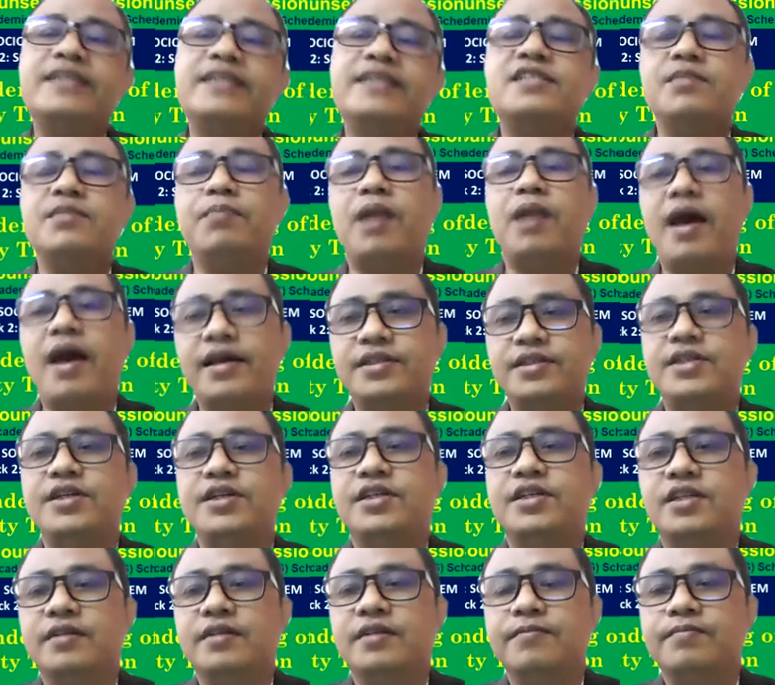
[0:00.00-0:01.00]

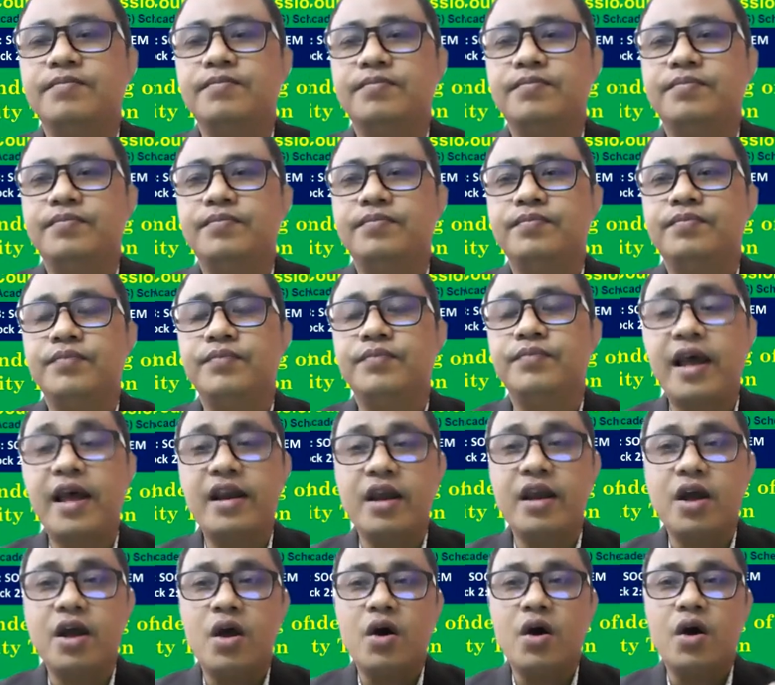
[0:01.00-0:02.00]
civilization,
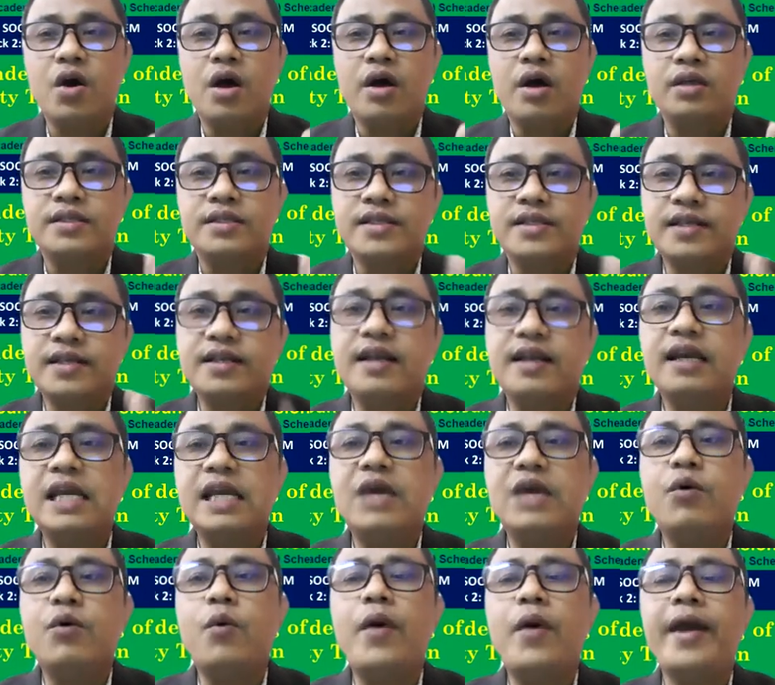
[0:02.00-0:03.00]
and
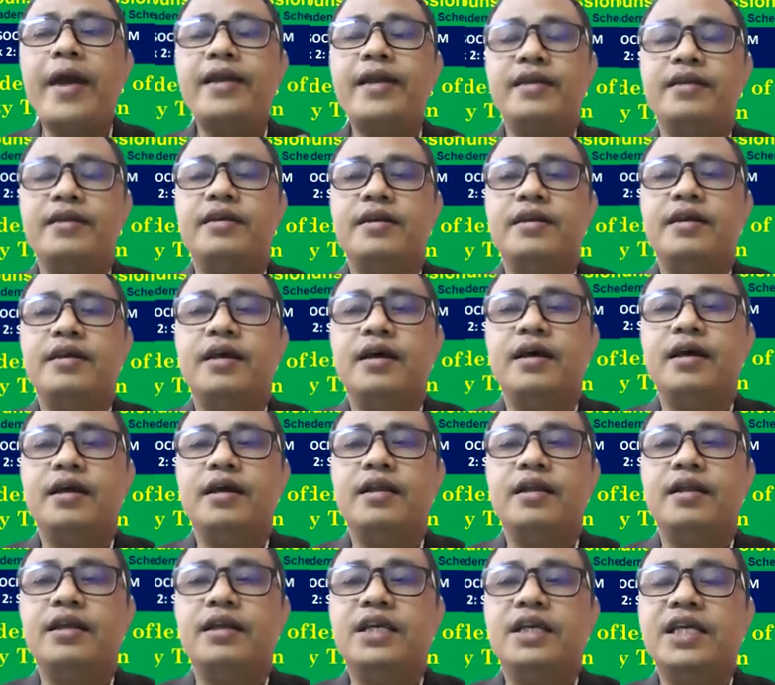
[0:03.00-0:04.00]
suddenly when
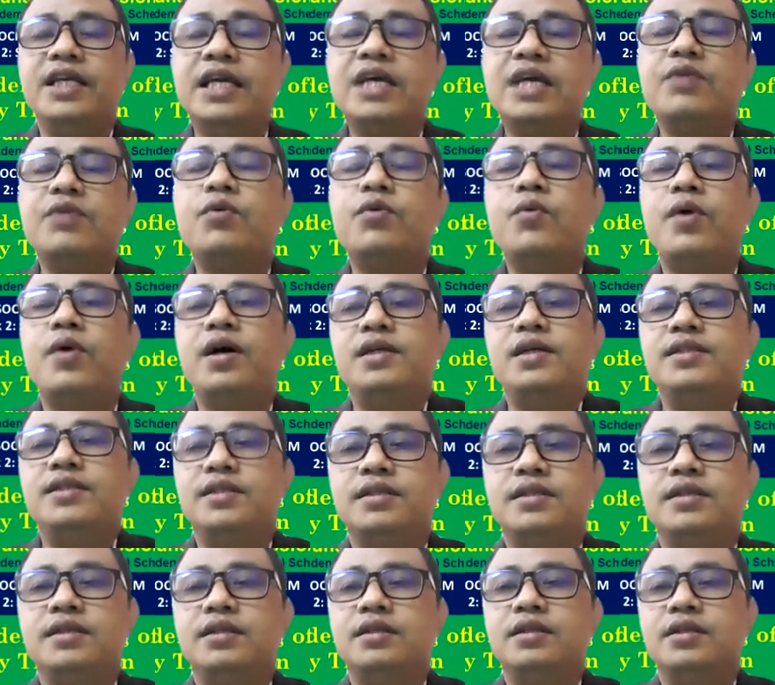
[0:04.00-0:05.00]
there was
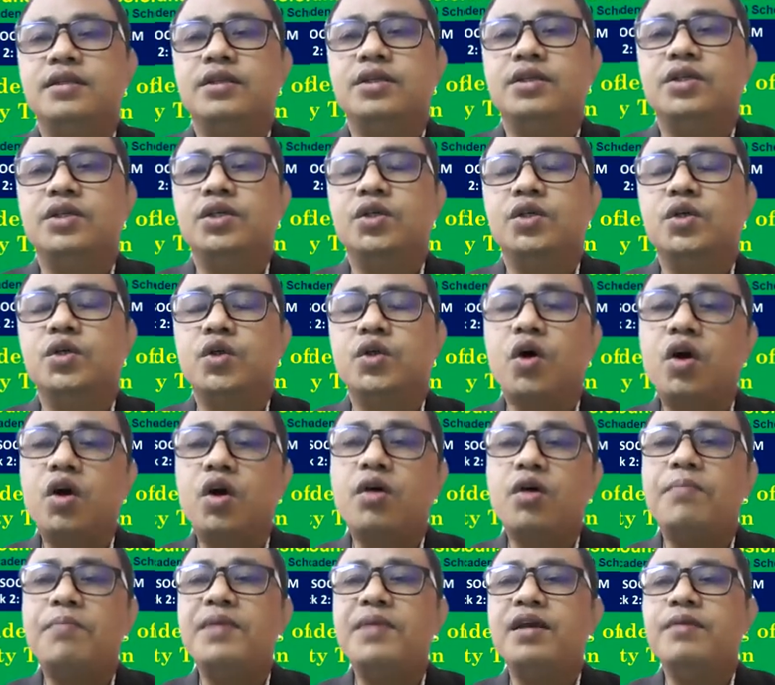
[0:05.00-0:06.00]
growth
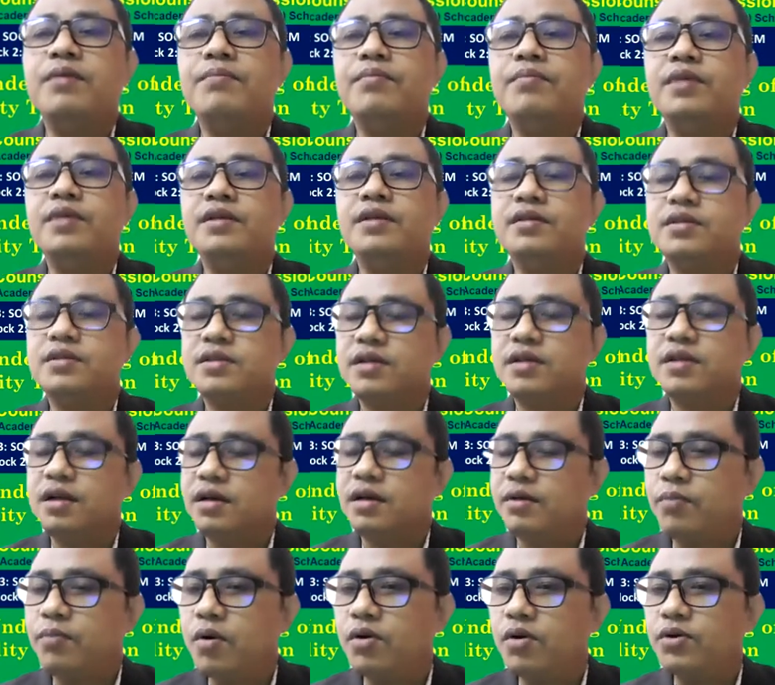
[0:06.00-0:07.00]
of the industrial
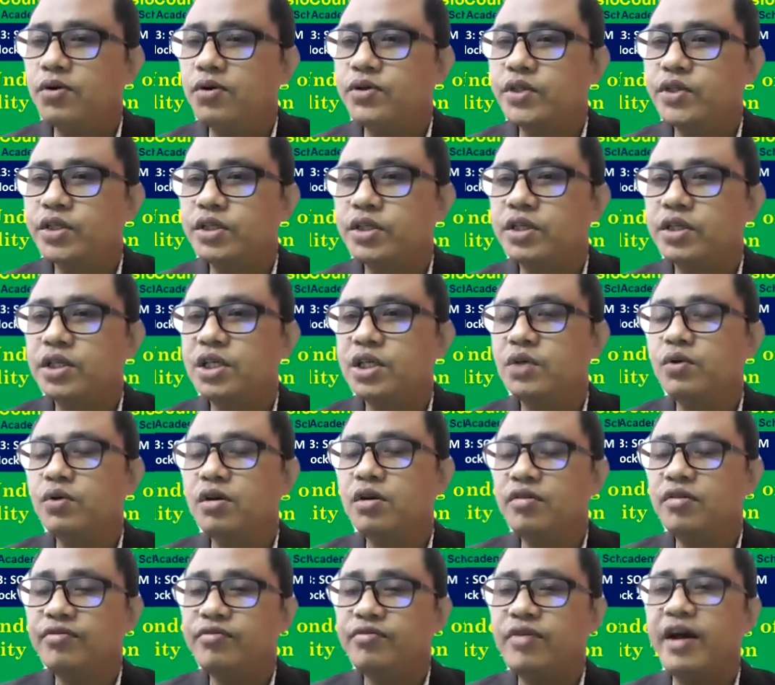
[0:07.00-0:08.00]
revolution, you
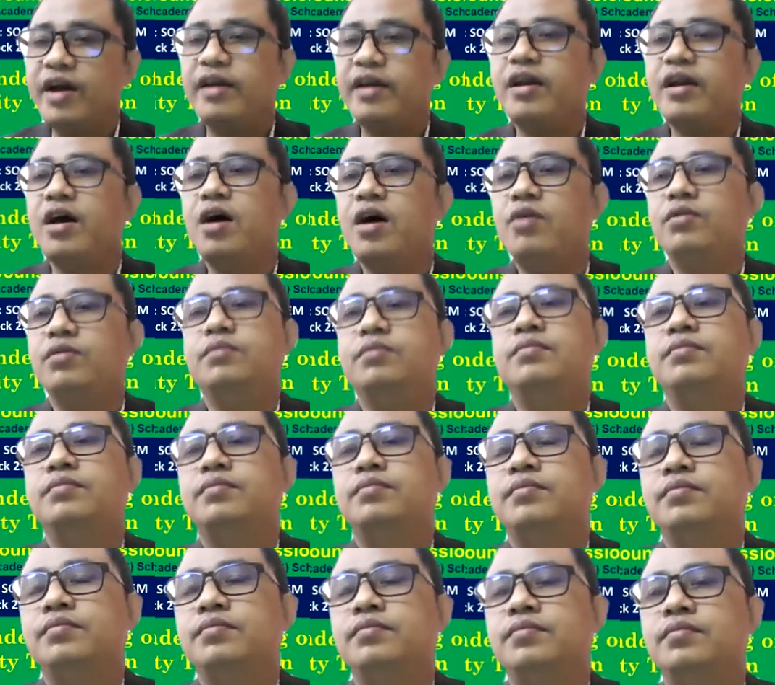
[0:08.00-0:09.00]
will find out
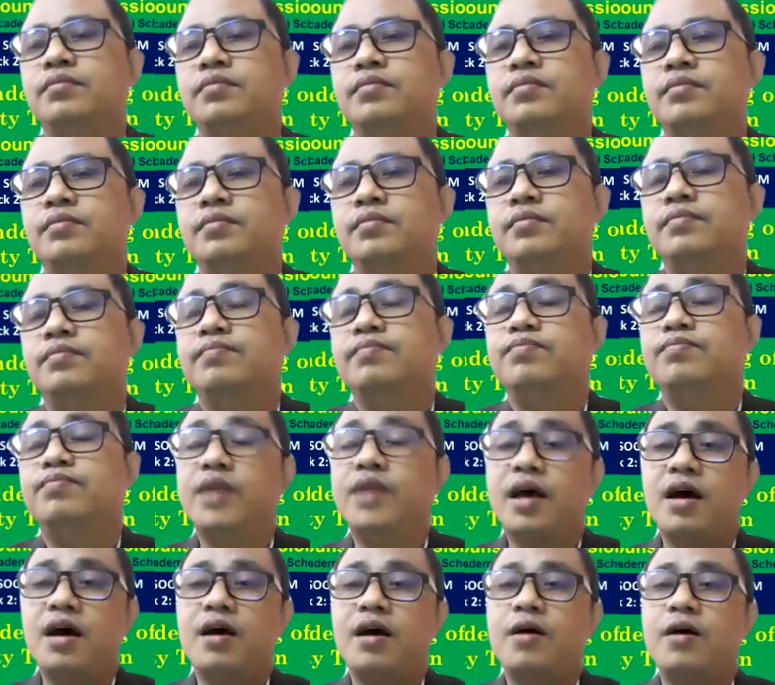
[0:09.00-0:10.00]

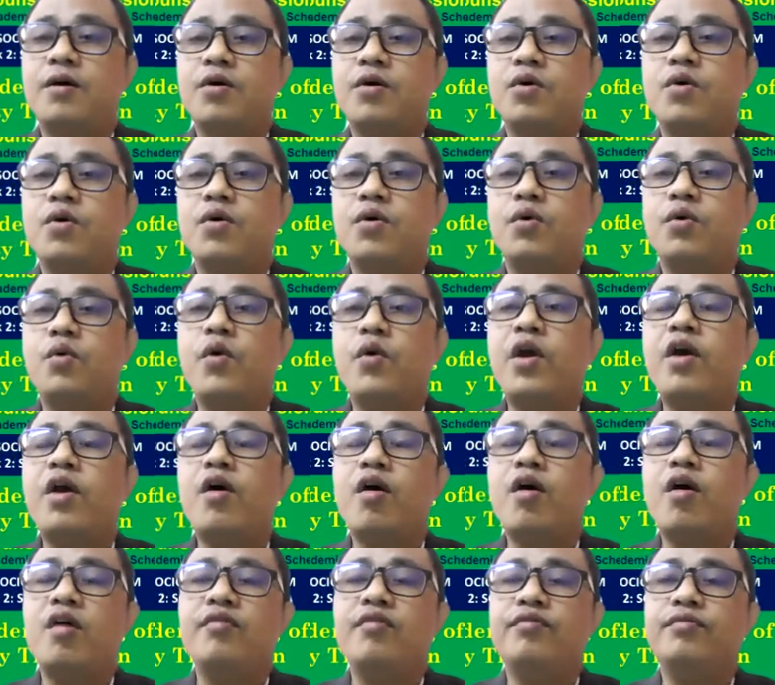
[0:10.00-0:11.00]
the way
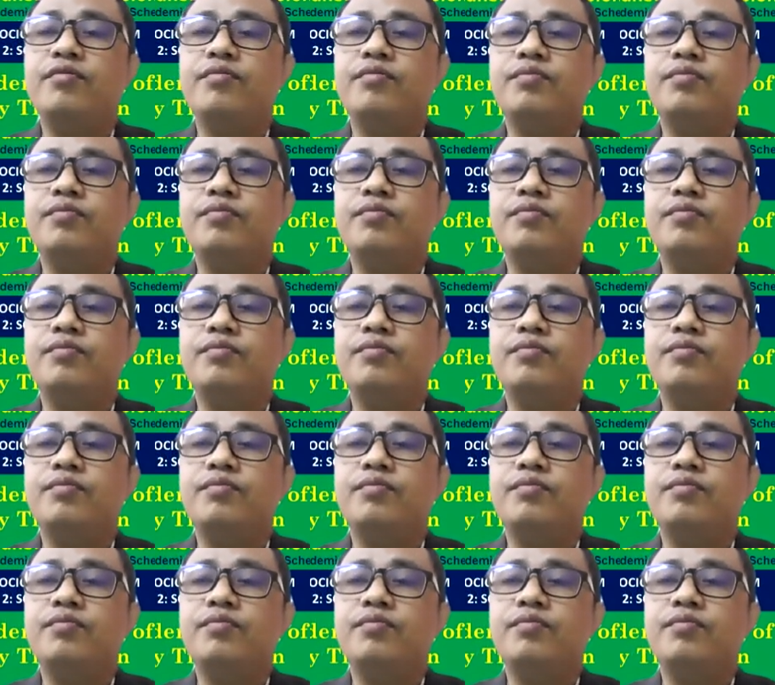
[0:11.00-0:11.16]
of